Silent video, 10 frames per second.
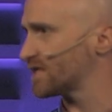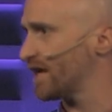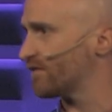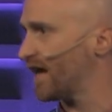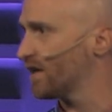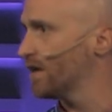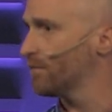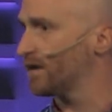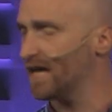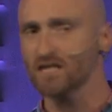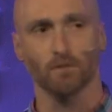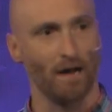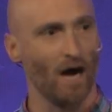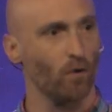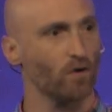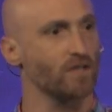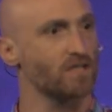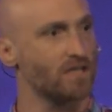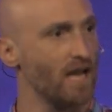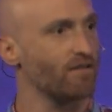have that, but he has the power to
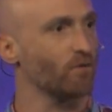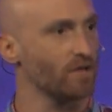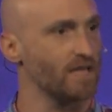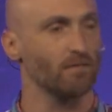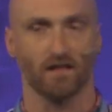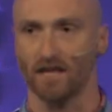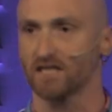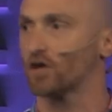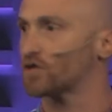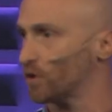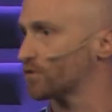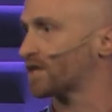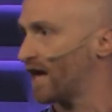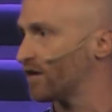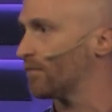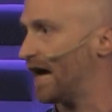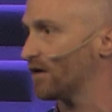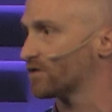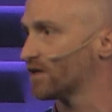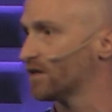save and redeem the things our souls care
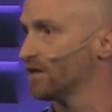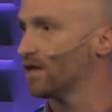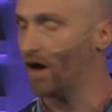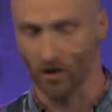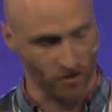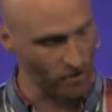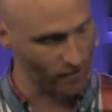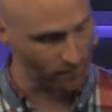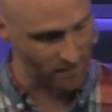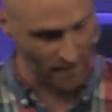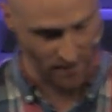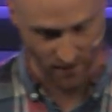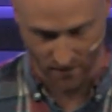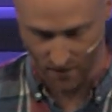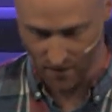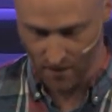about, our circumstances.